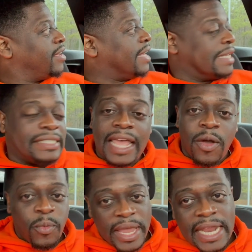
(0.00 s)
is that
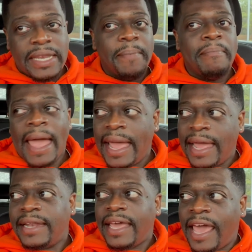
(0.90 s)
we
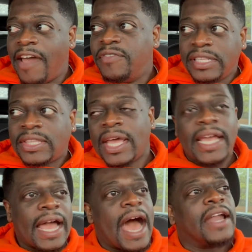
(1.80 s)
demand
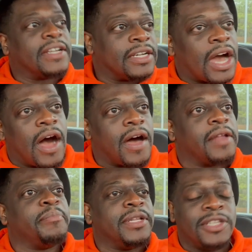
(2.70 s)
everything out of
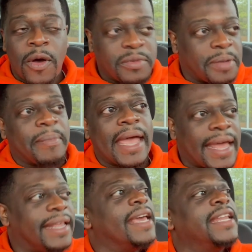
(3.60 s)
God, but don't
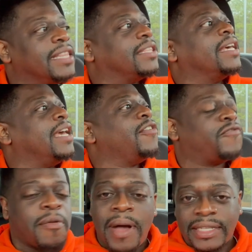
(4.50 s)
demand anything
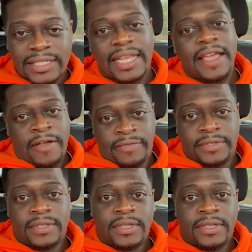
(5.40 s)
from ourselves.